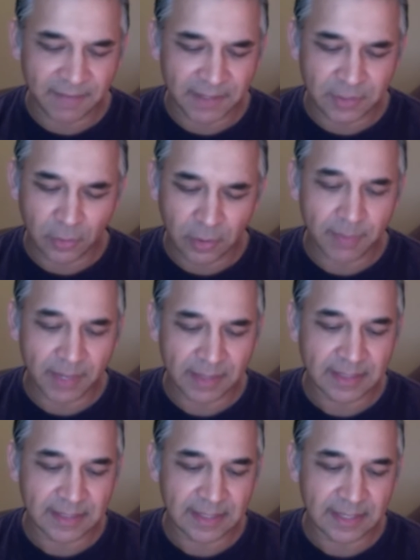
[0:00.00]
I talk about
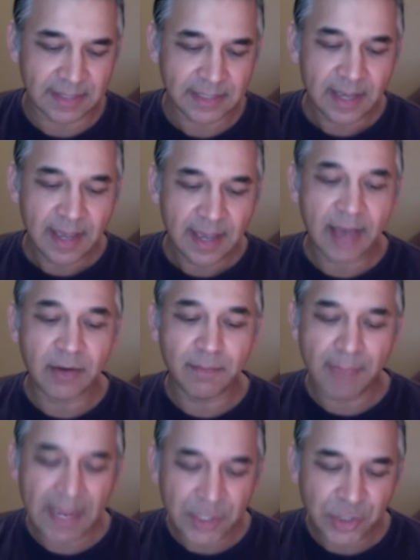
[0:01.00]
these things, how to
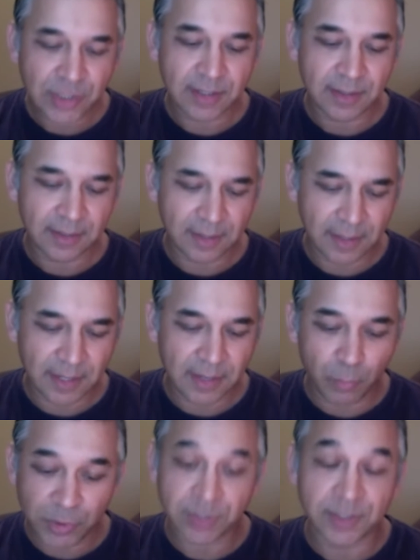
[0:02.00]
measure
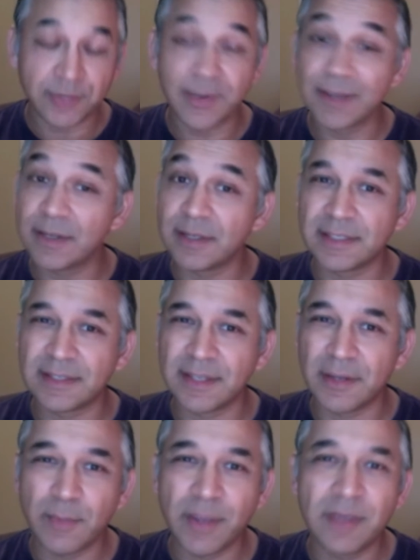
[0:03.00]
what you're doing, because the
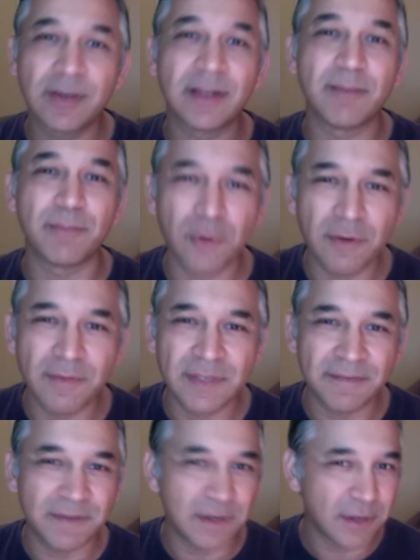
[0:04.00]
only way you can improve is
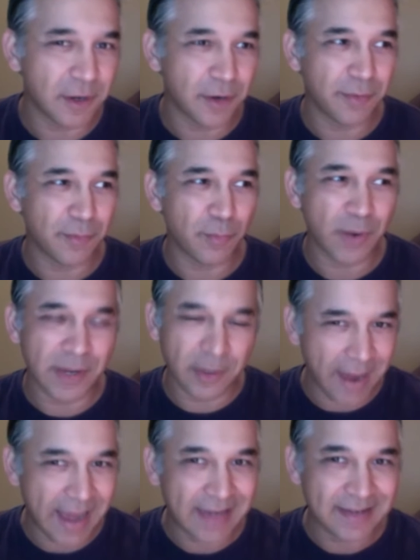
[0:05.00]
if you know where you're
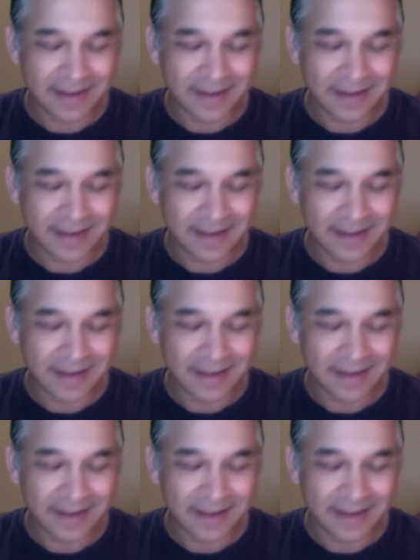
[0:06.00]
at.